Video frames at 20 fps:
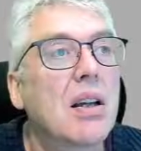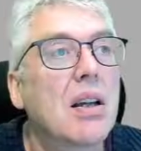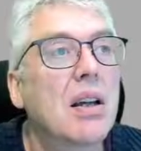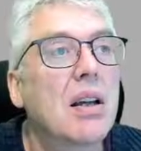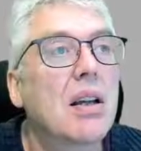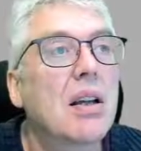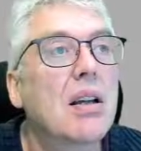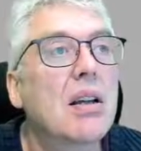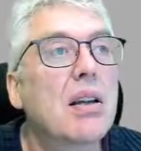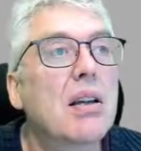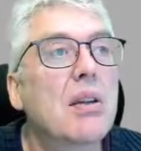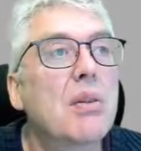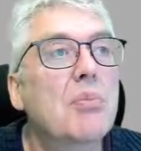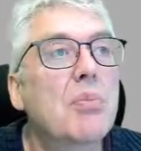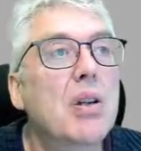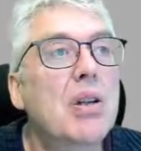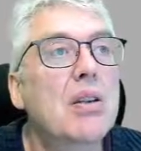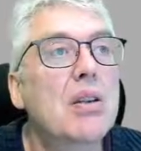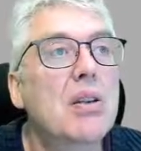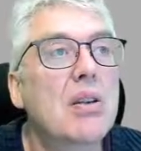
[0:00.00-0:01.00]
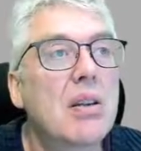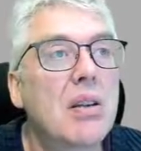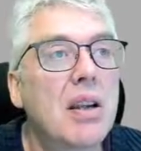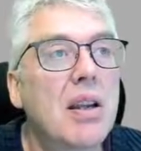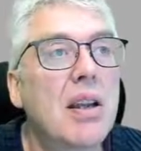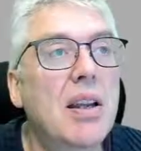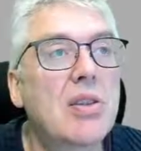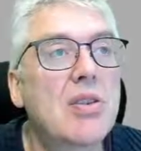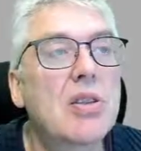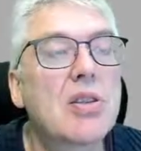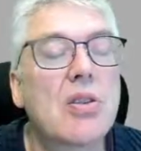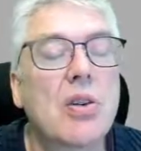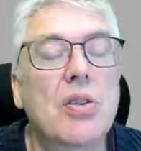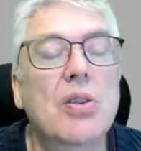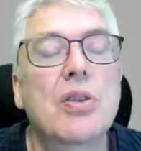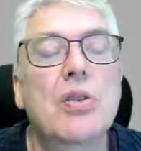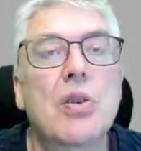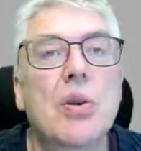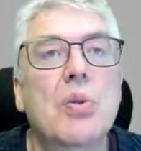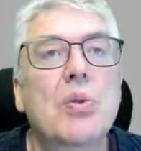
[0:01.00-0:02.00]
But it's
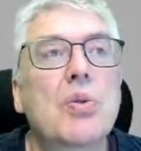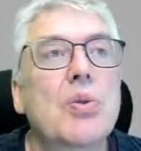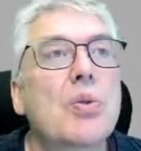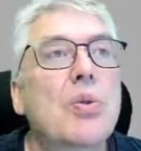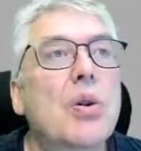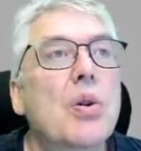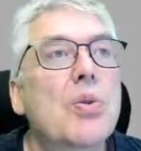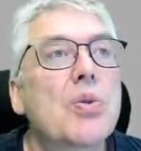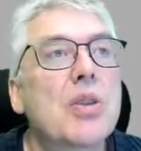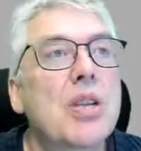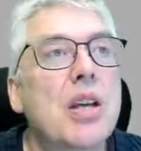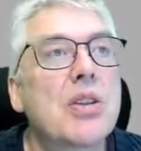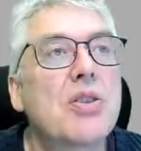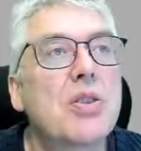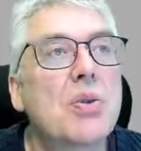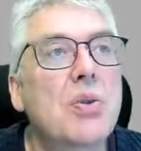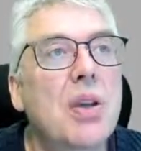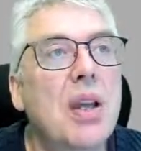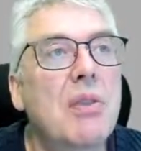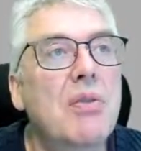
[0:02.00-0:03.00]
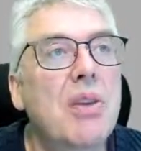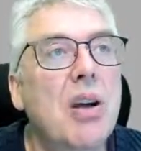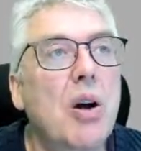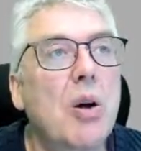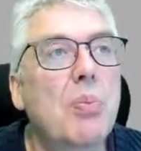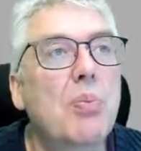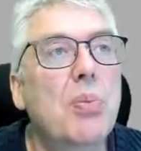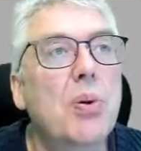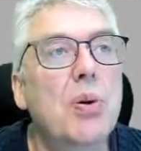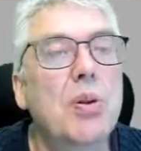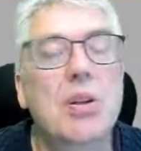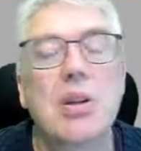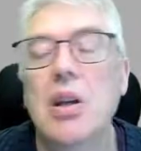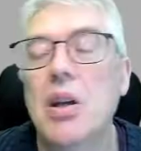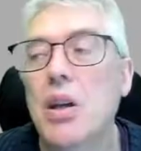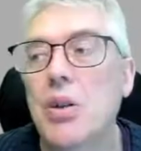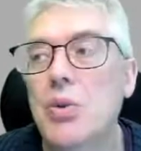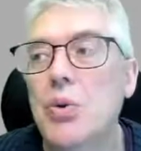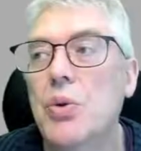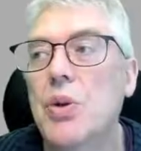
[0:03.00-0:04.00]
not going to close. As you give the output,
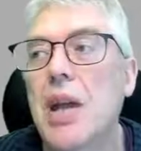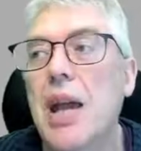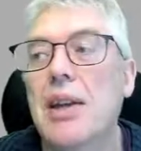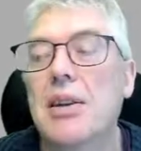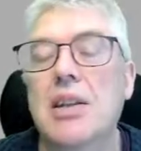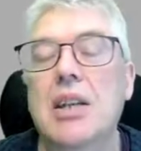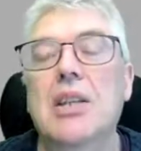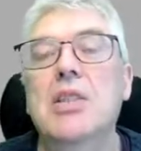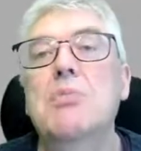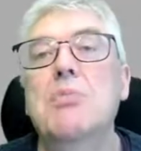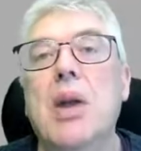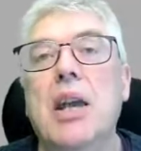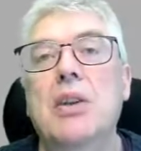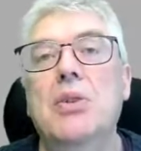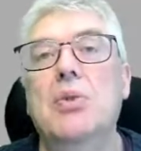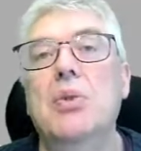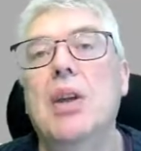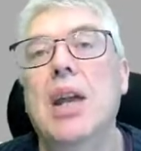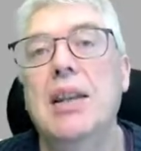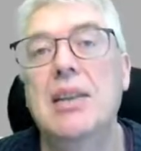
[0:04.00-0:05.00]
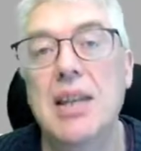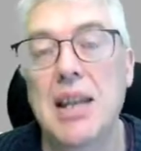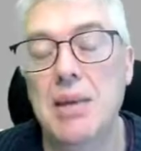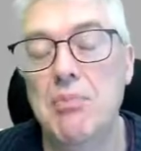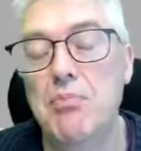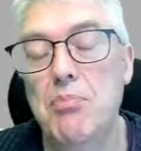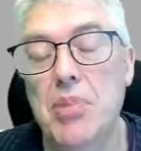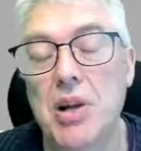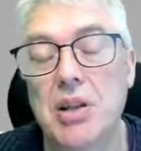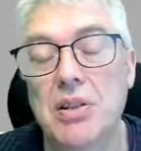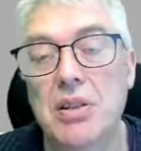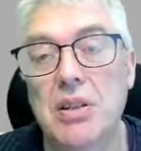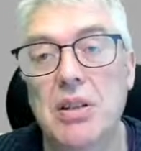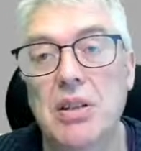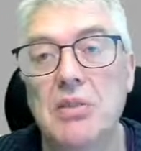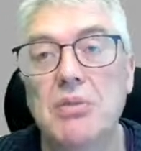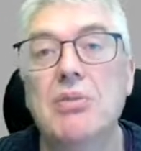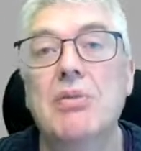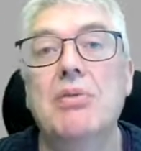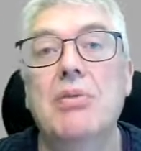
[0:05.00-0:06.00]
you can't expect to get the input
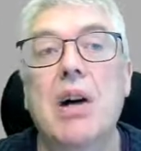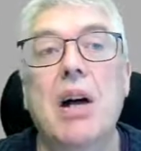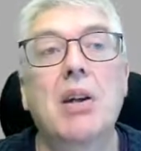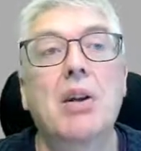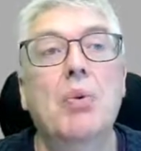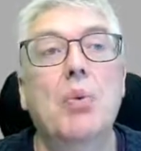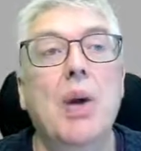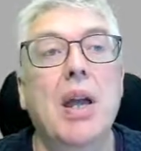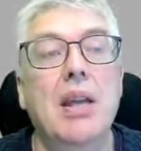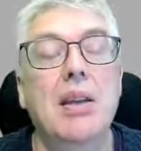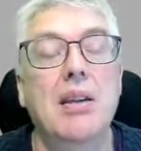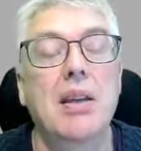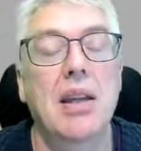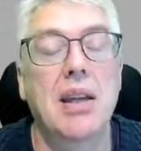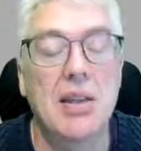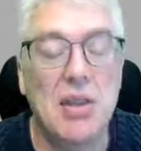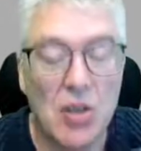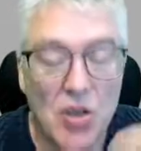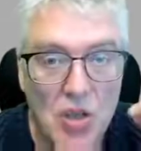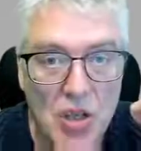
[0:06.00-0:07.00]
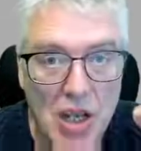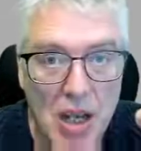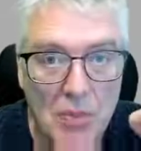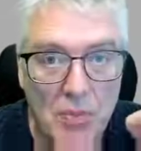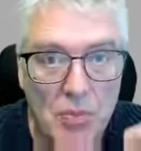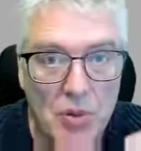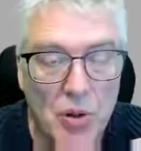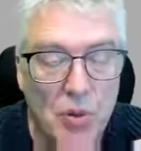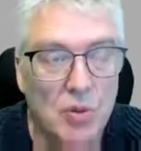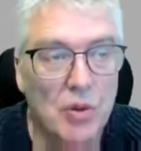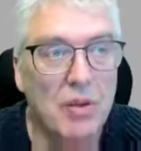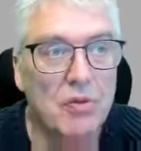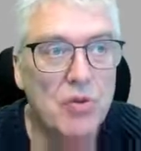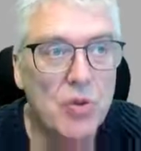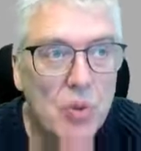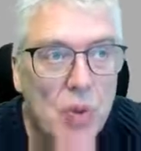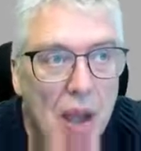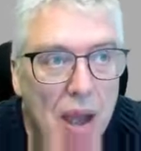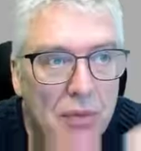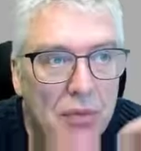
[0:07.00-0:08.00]
right away in the same program. So
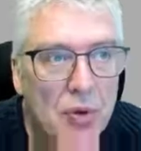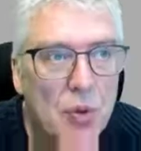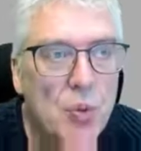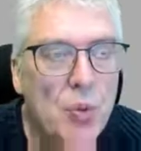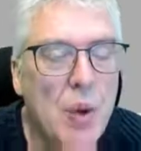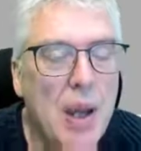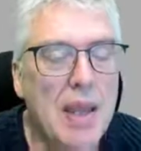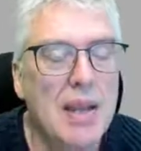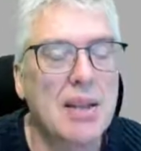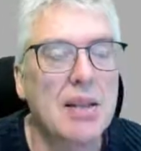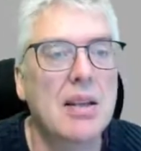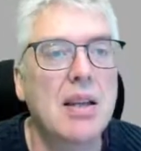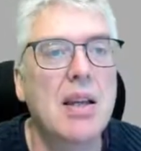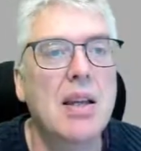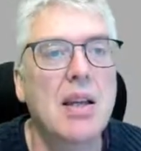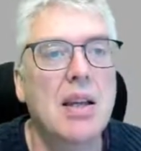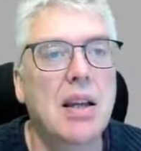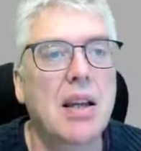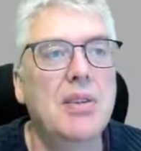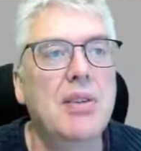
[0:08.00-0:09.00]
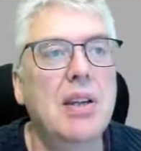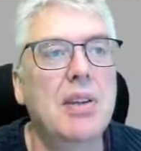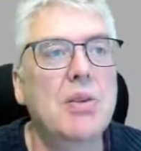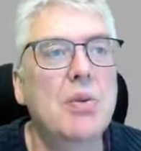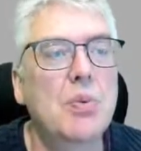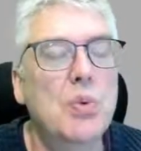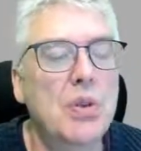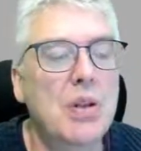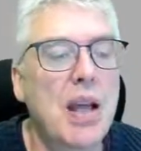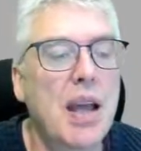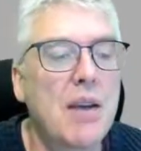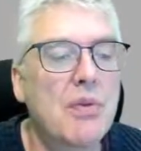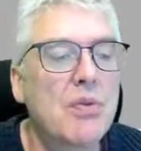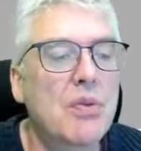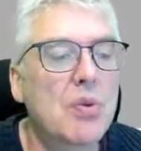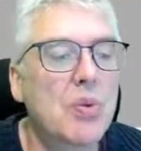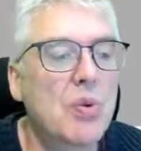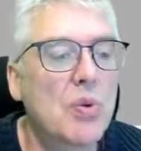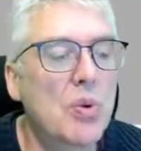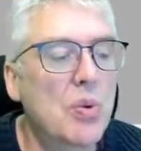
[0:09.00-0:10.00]
you have to wait. And then you would have
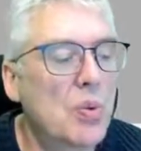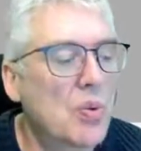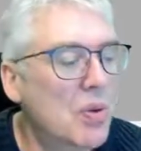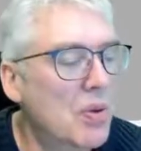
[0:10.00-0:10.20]
to do